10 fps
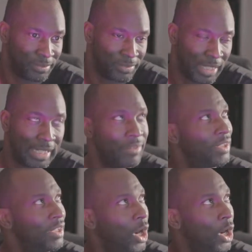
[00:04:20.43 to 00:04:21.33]
Like
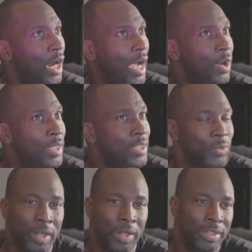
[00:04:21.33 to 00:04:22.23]
even our highways
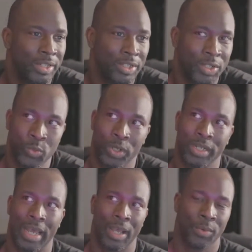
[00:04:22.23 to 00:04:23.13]
around here, there's one
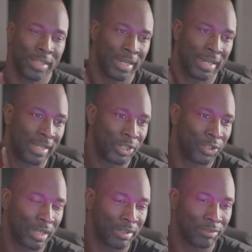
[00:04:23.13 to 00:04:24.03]
highway that I got to
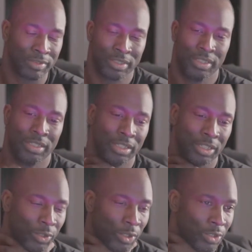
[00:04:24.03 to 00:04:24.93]
drive
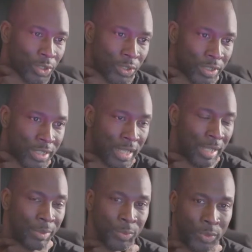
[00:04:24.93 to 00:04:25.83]
across all the
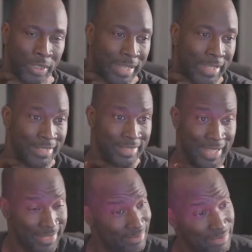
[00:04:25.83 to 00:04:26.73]
time, and when I hit
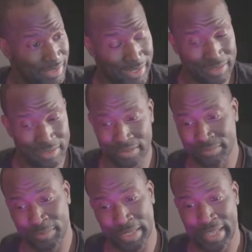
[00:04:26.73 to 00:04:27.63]
that thing,
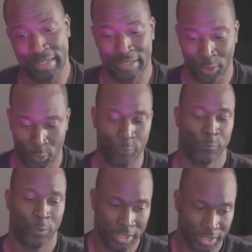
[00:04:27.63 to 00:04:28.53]
man, that the whole
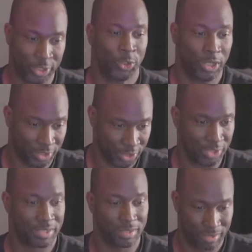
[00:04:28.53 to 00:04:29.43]
front of the truck
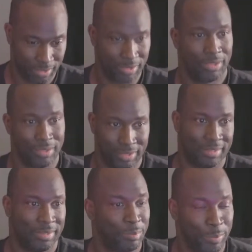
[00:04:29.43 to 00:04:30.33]
just
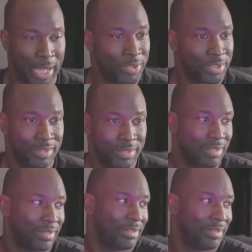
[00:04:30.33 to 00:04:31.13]
bounces.